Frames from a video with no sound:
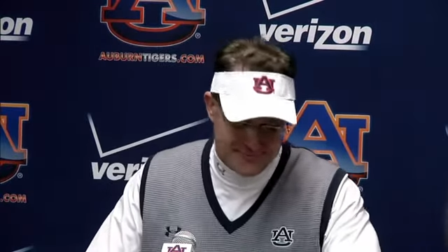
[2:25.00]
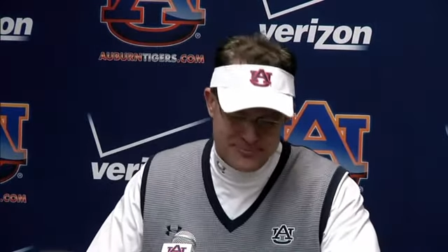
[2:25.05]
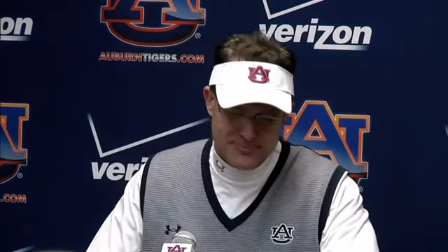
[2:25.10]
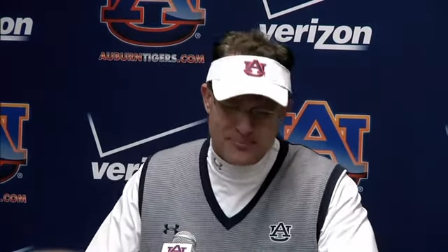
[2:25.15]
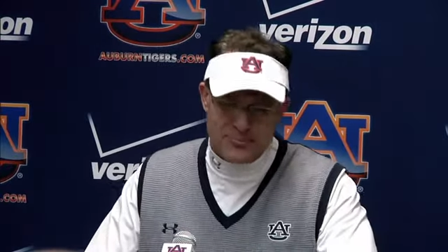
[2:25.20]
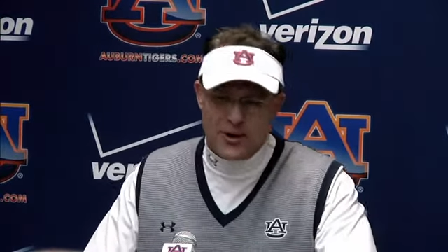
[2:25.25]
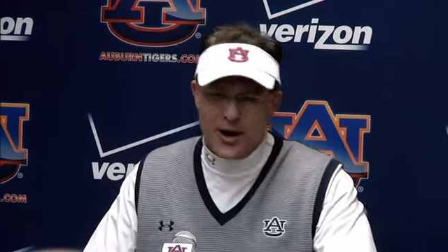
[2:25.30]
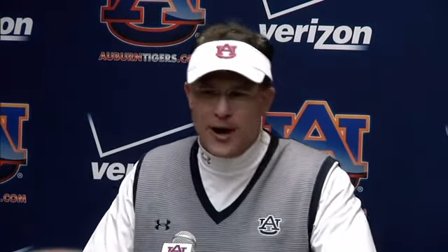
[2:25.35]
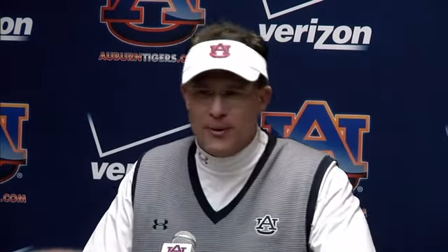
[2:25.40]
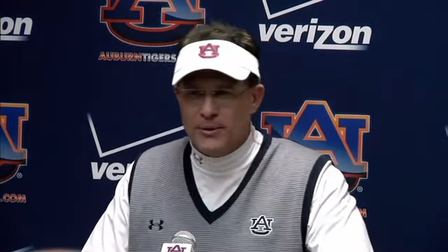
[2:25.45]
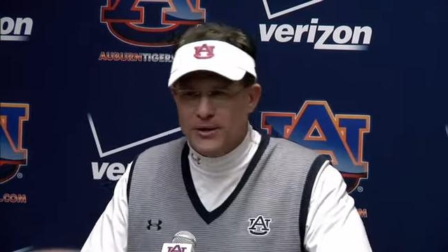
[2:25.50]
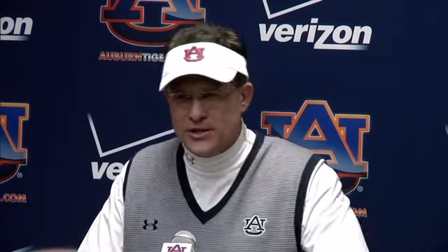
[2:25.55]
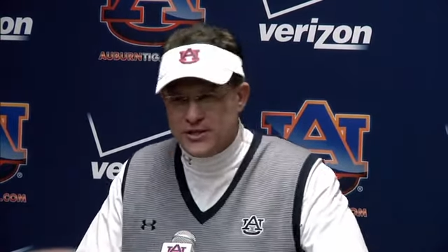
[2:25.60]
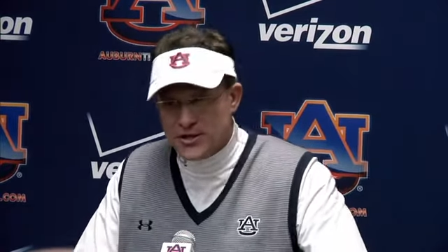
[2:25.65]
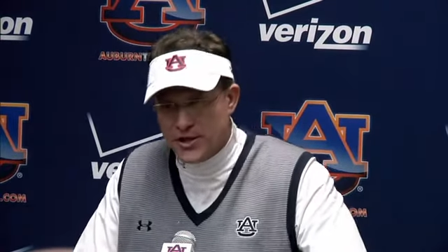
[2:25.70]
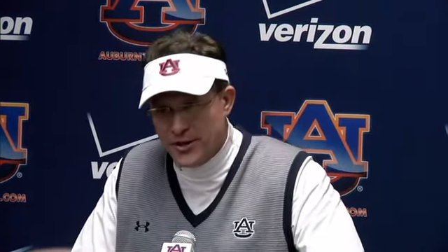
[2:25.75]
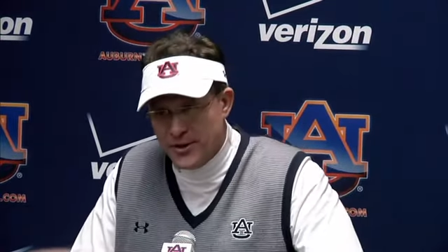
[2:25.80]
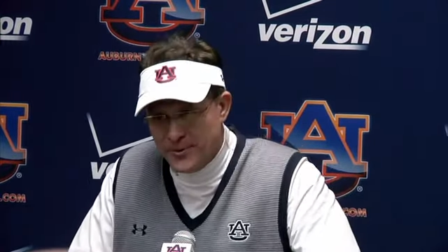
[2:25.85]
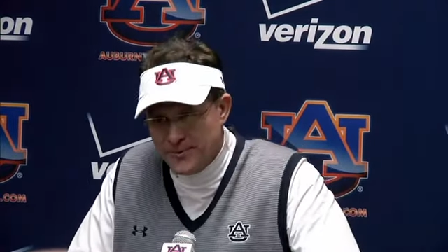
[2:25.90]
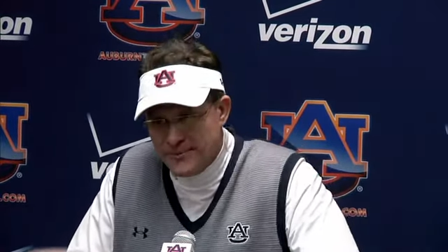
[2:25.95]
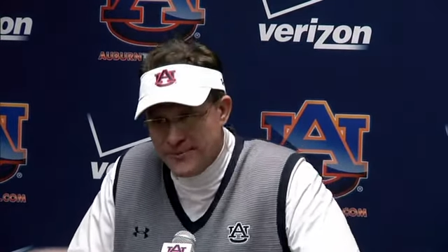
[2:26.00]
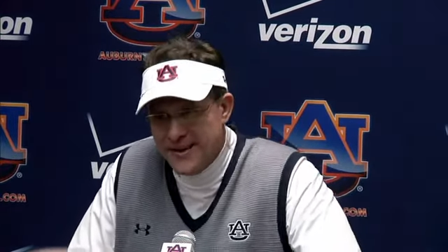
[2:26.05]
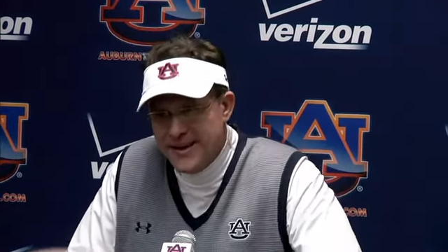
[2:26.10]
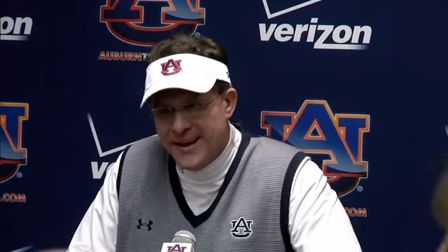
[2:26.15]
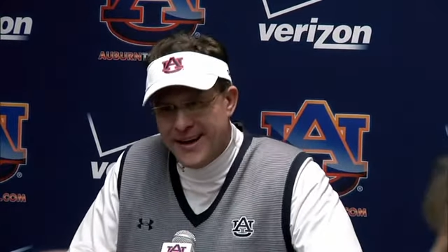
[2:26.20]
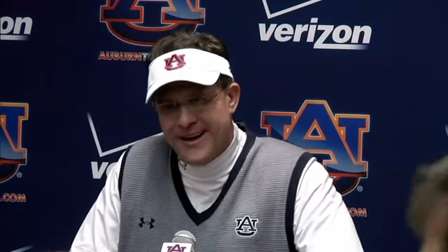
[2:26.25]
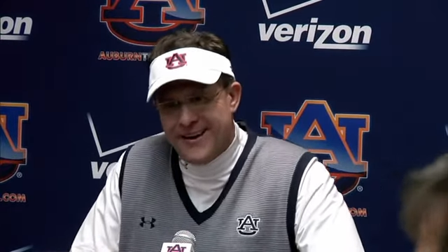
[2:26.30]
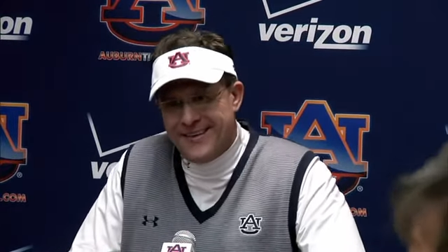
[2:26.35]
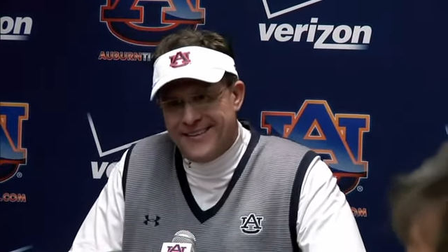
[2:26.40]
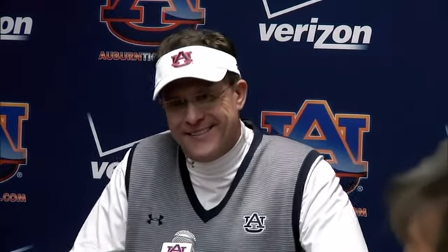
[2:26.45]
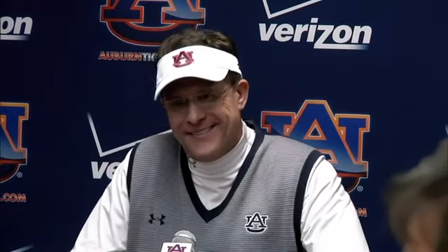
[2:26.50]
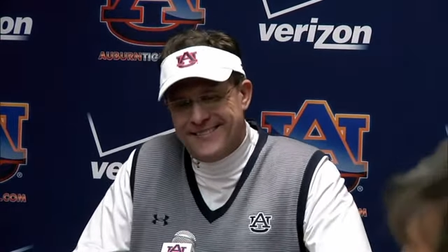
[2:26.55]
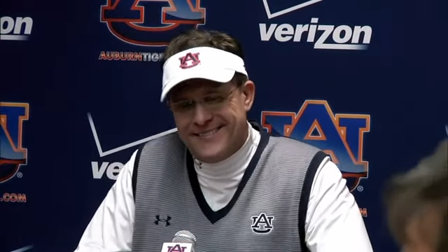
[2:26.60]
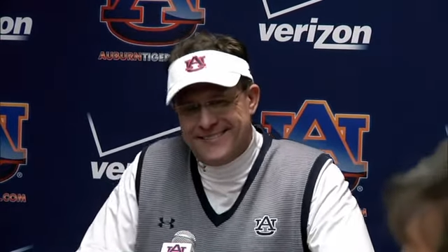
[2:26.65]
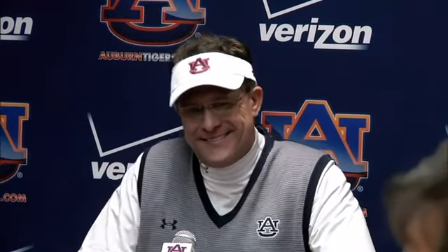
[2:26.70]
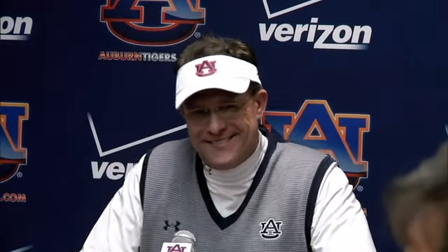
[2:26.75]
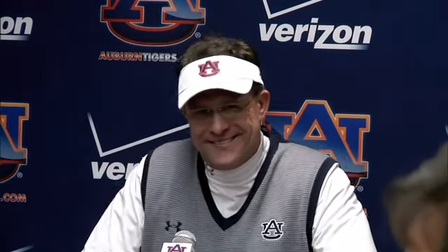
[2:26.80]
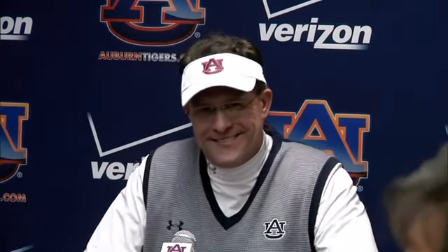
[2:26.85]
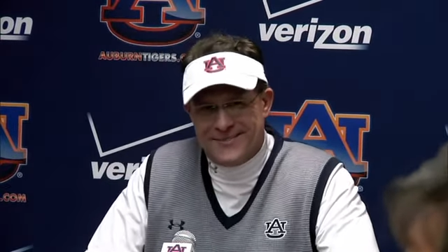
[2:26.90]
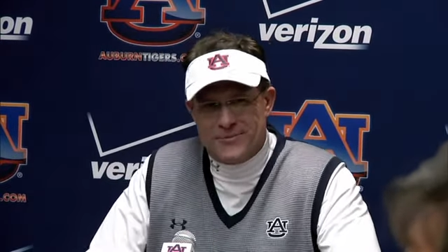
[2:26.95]
Probably so.
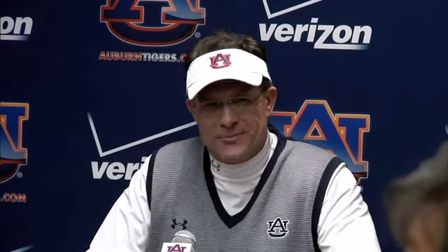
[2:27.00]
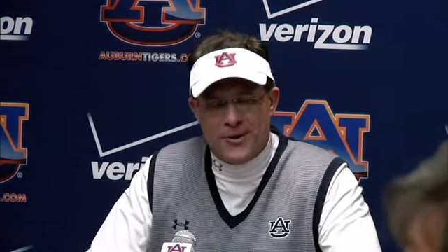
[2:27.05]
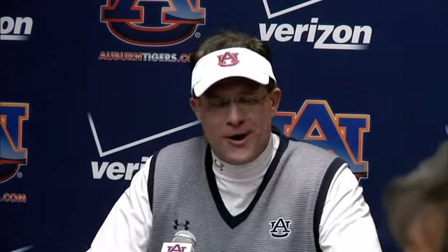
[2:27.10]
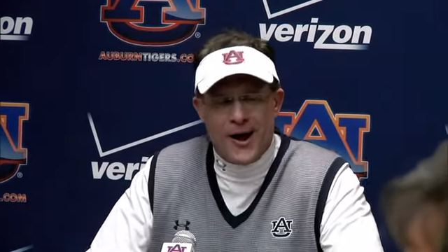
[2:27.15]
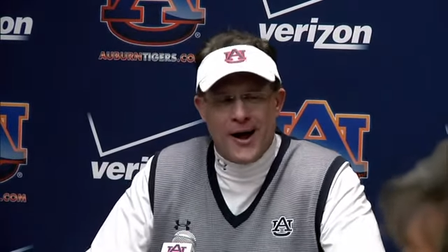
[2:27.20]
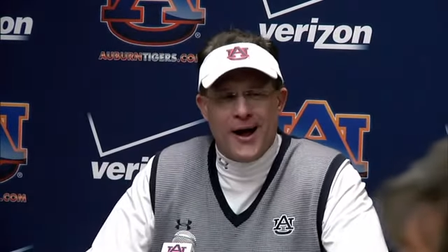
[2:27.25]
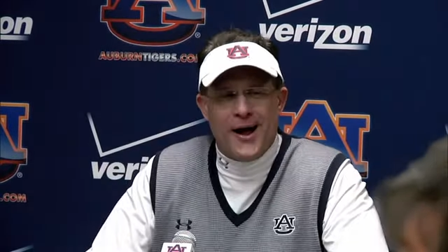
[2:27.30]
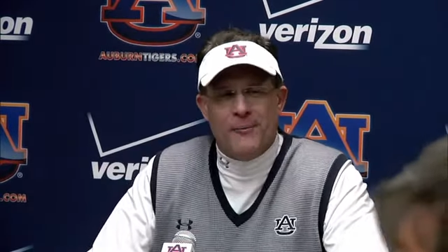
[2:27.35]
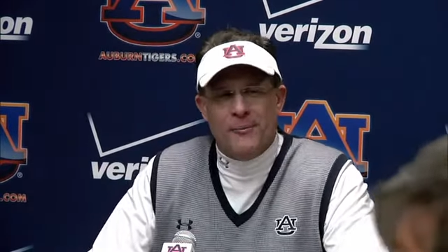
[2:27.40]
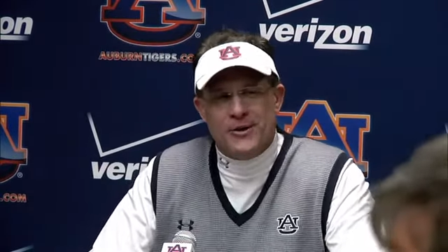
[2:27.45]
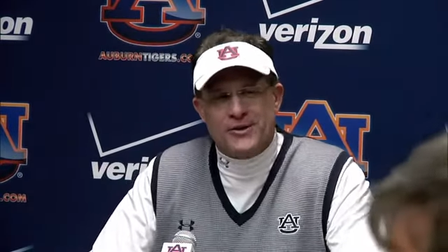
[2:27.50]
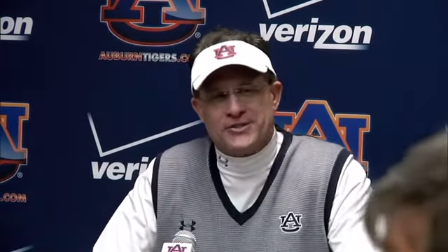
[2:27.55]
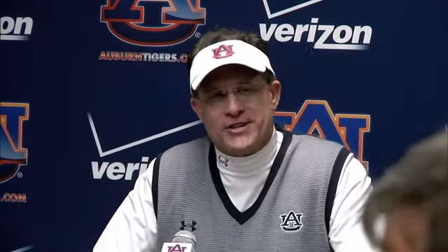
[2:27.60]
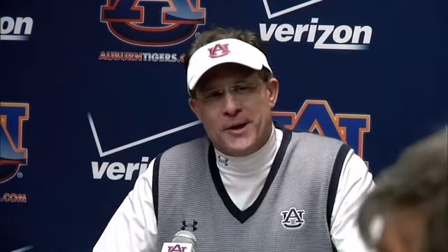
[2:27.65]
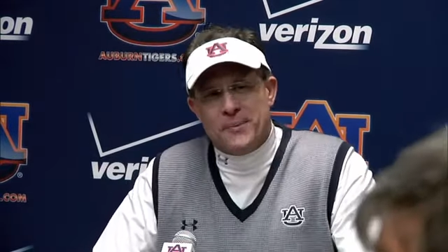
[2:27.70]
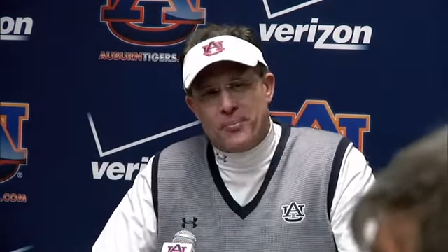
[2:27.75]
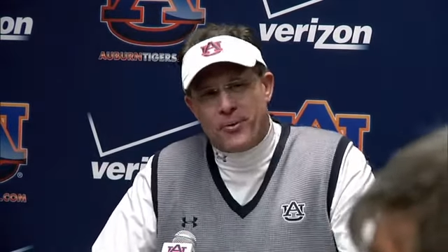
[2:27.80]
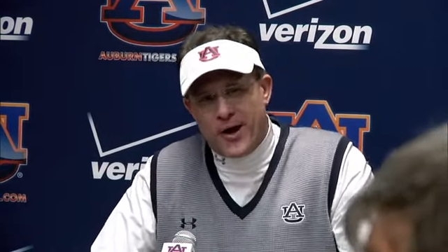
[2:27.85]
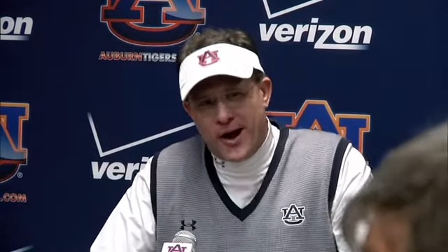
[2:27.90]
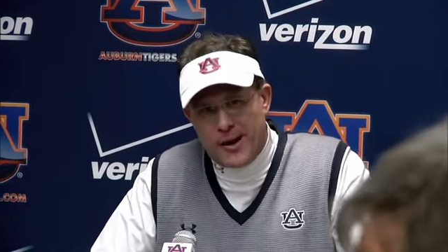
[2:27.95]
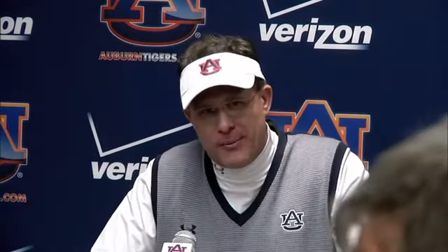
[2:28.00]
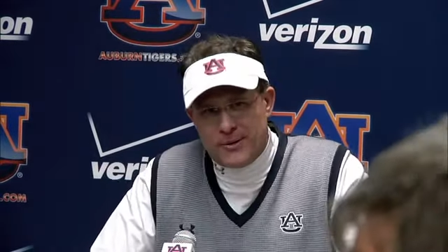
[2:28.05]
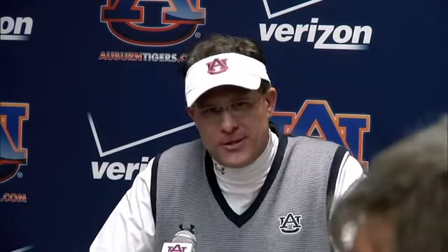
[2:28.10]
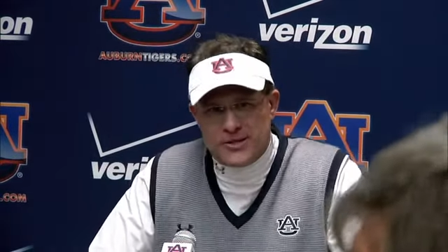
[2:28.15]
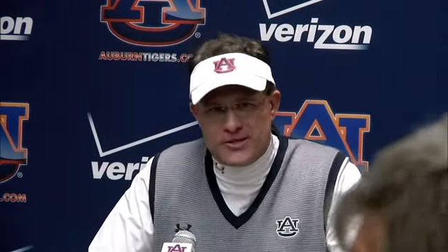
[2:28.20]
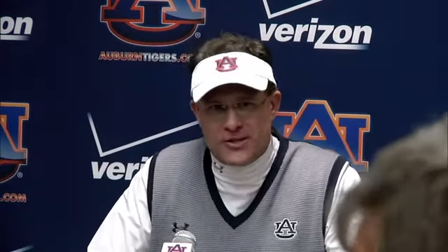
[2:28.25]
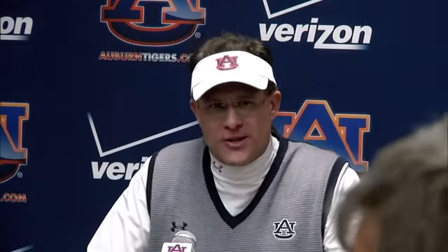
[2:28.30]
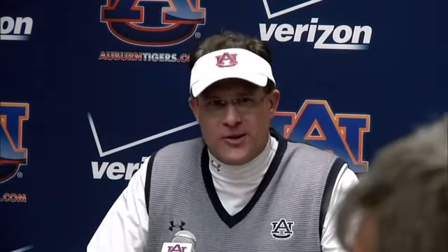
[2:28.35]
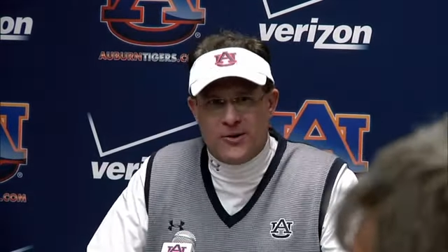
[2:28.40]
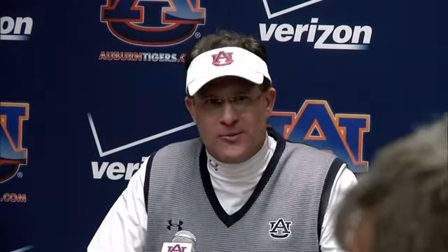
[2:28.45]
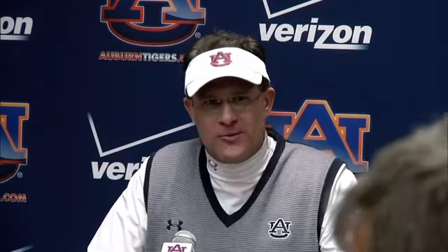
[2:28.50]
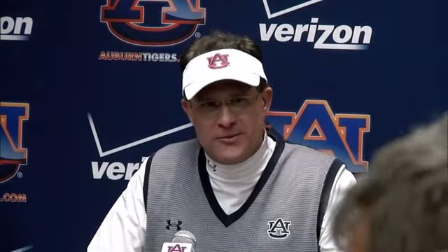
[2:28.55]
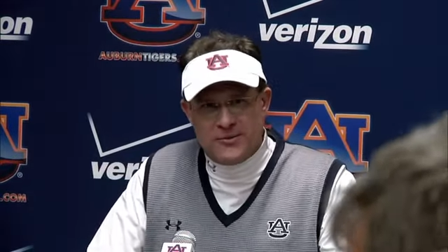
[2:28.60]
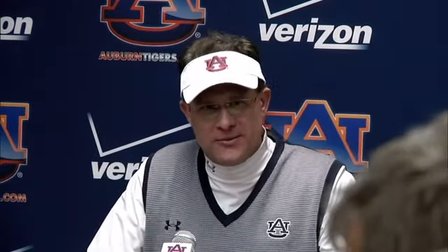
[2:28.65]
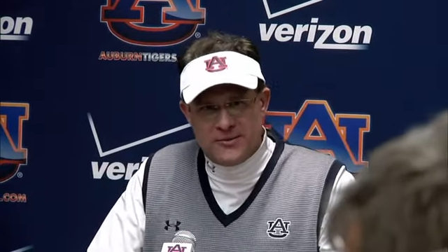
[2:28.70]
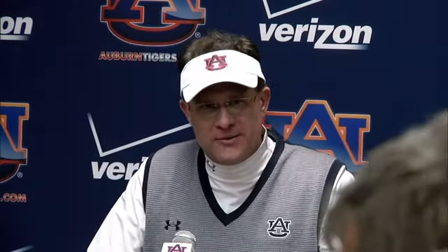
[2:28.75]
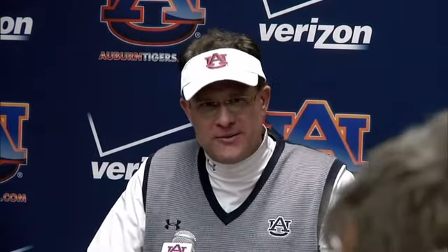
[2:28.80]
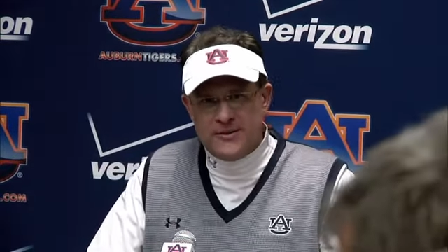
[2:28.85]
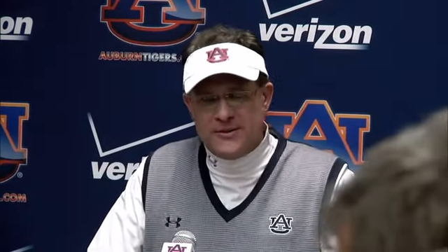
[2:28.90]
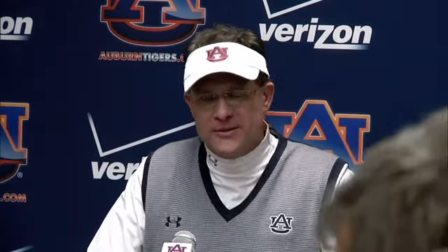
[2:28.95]
I'm going to say probably so.